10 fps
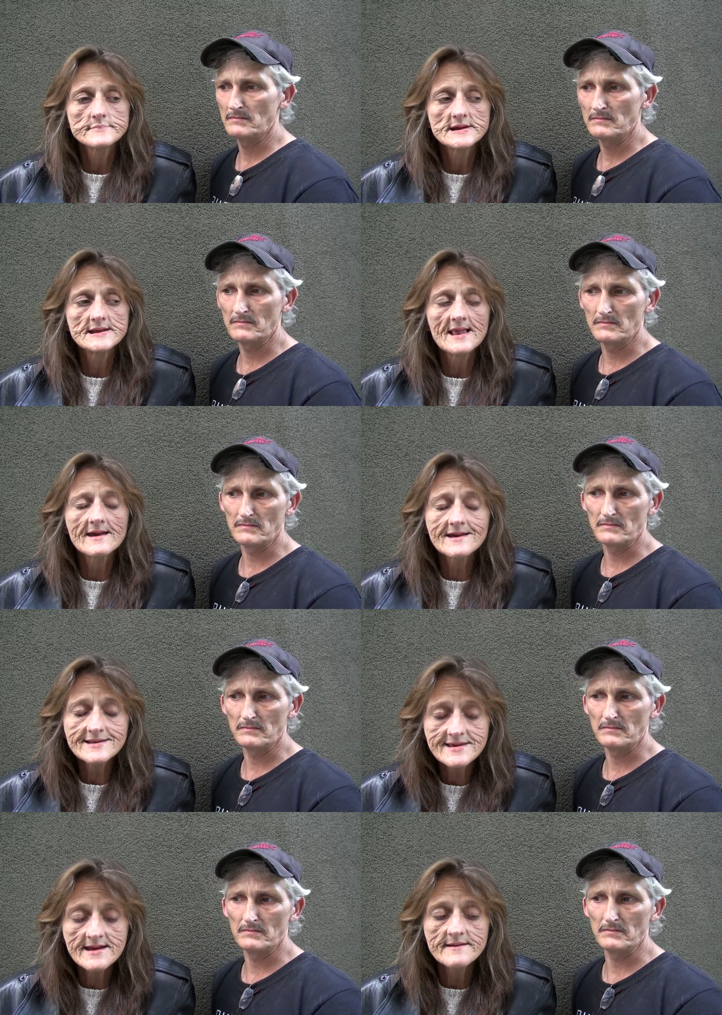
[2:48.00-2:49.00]
Speaker 1: But like I
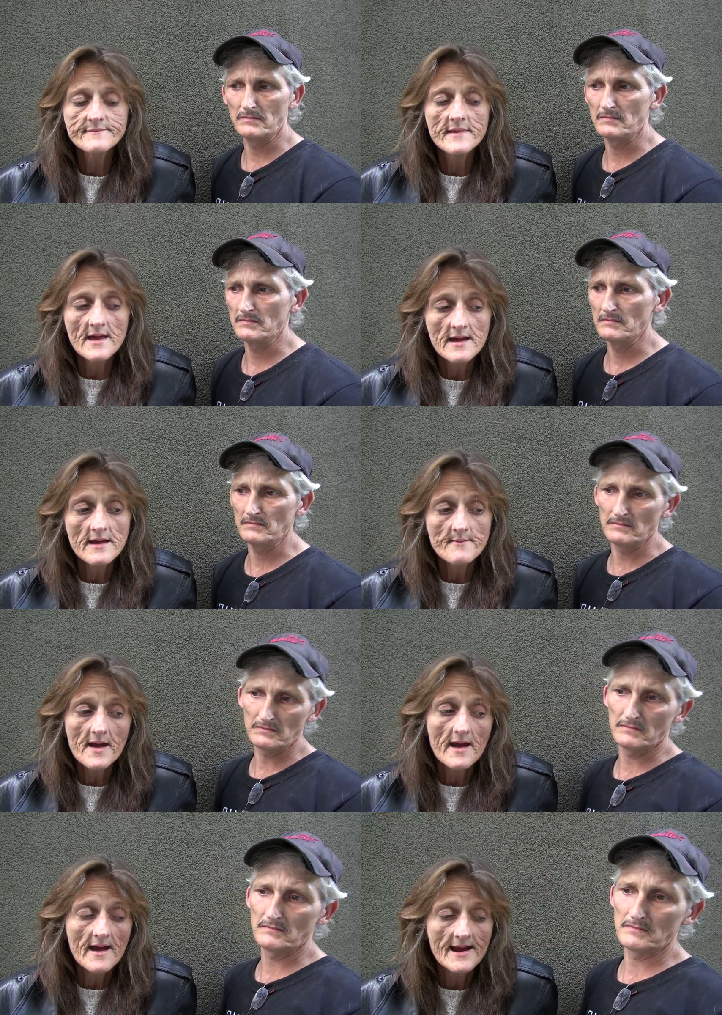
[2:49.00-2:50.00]
said, um,
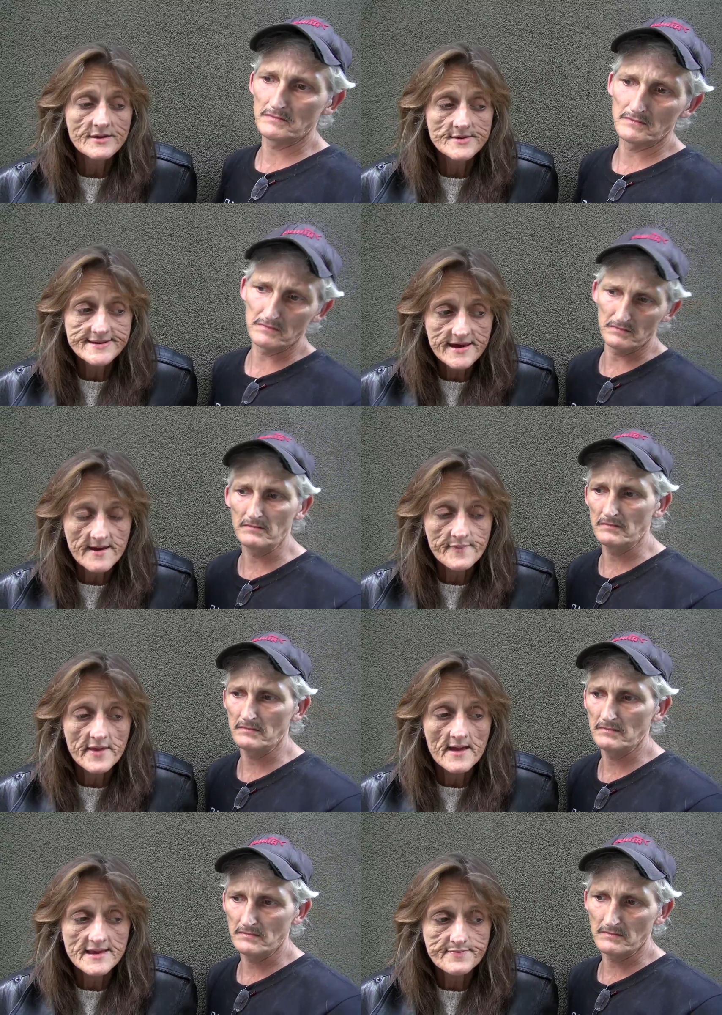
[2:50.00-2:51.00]
I had to escape
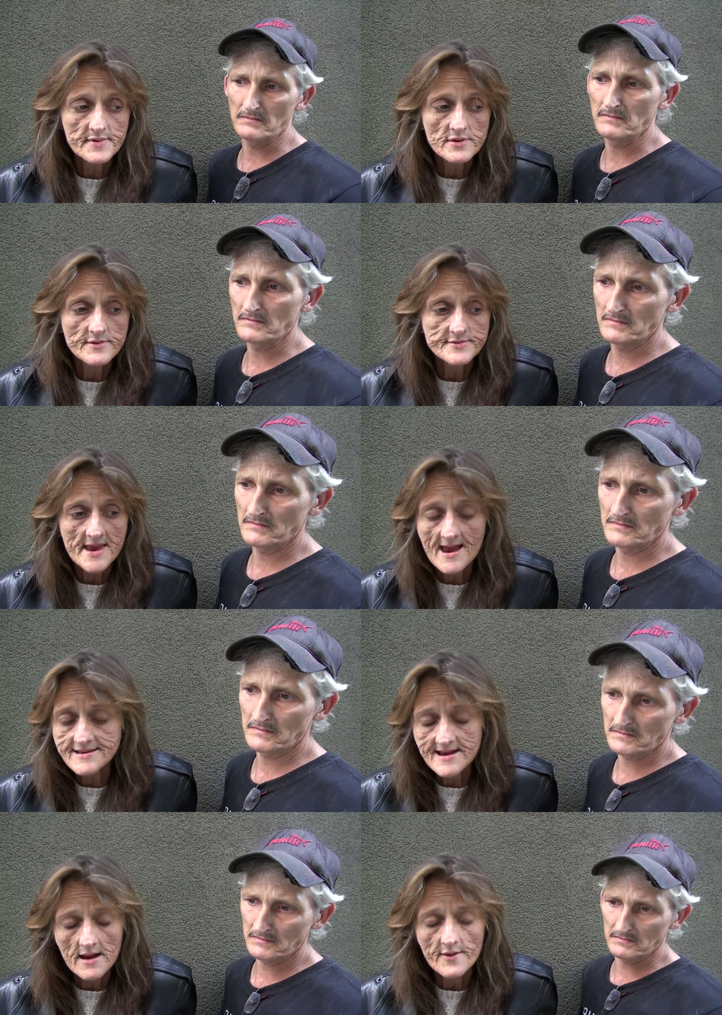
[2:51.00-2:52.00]
the hospital. There's
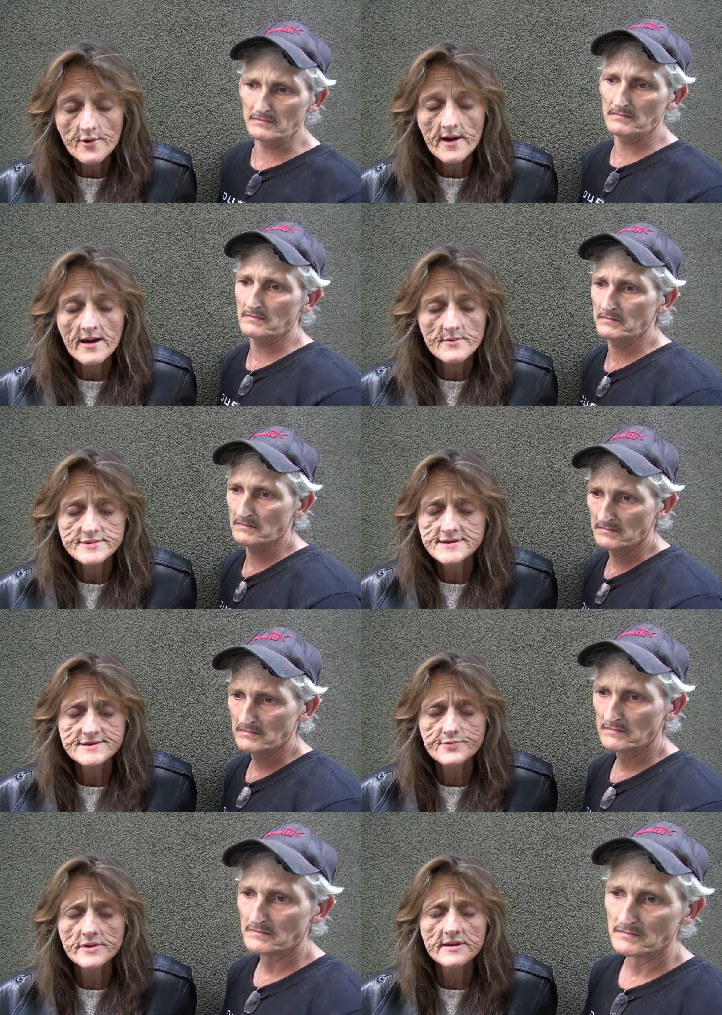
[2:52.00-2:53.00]
ice out on the ground. It was
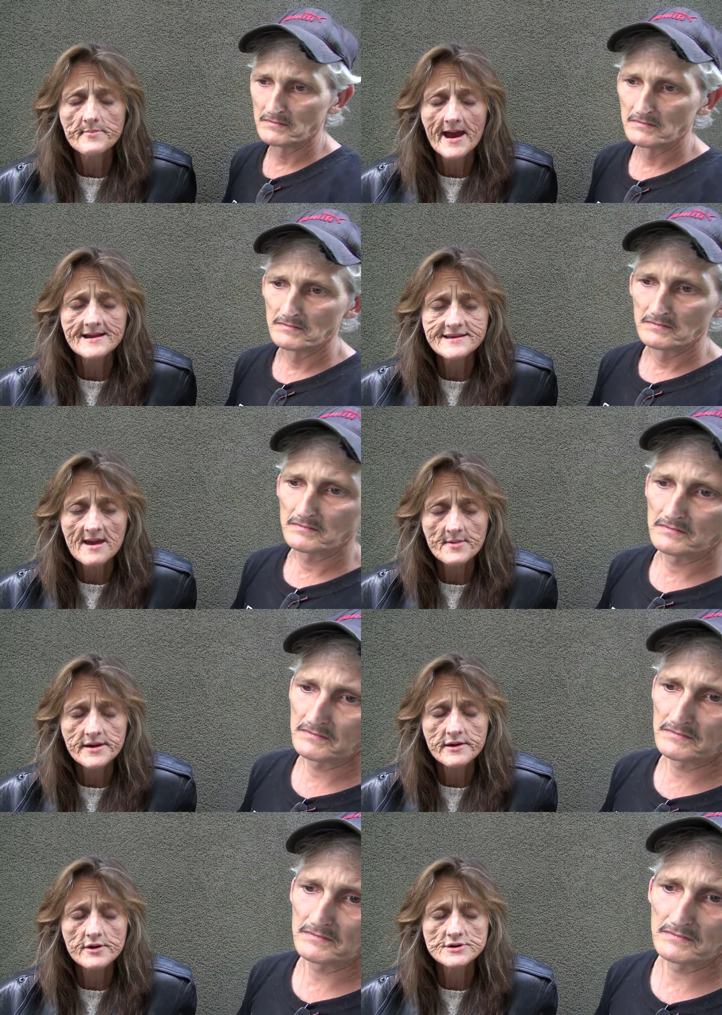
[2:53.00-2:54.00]
just really a bad time
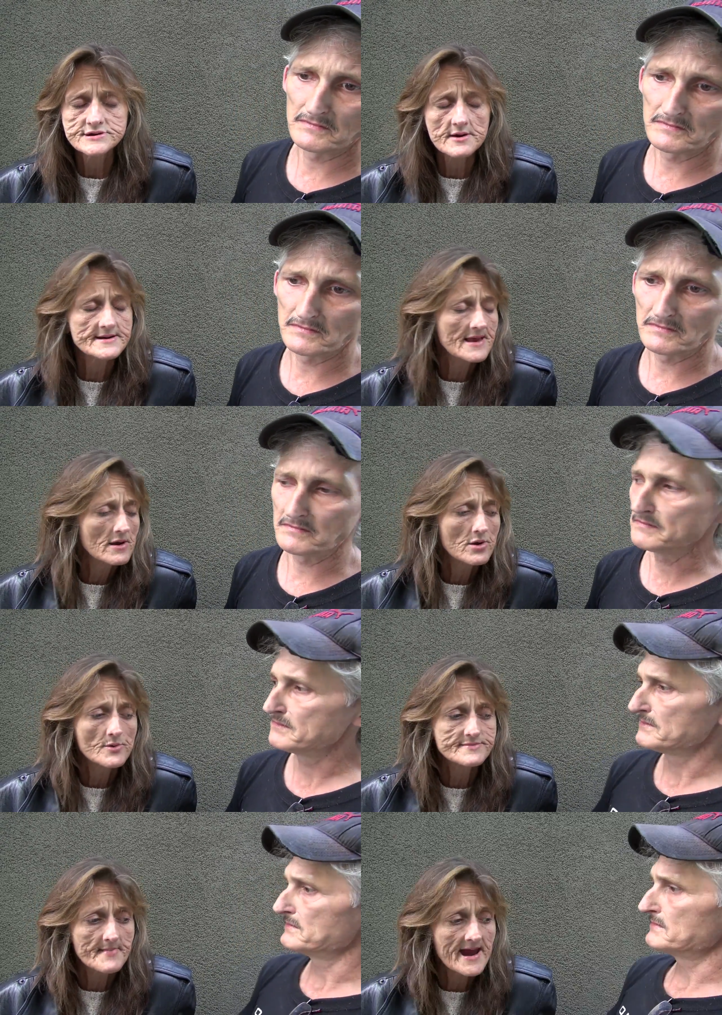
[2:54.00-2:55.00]
of year. Jerry's mm -hmm. uncle
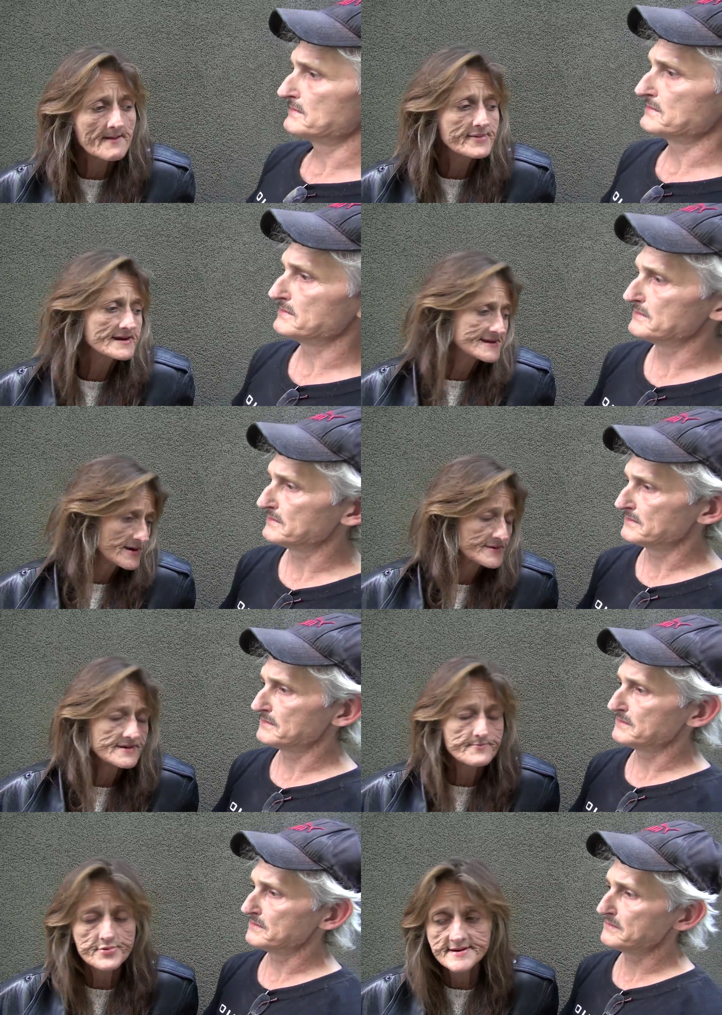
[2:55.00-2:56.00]
was mad because he was
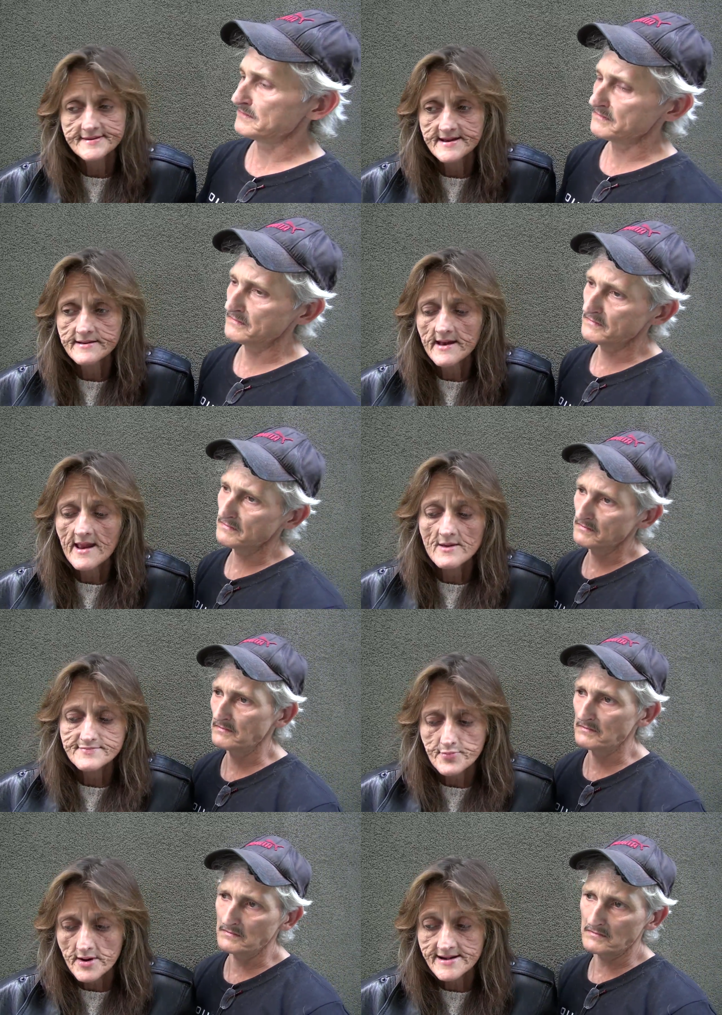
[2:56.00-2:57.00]
in prison and I
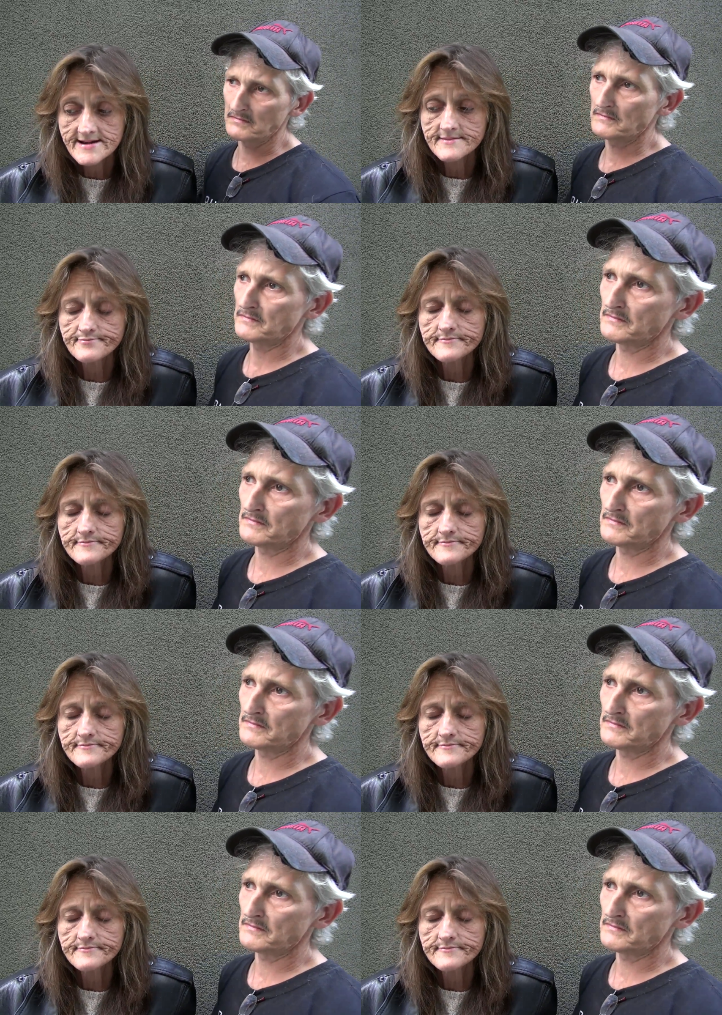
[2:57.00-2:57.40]
was pregnant.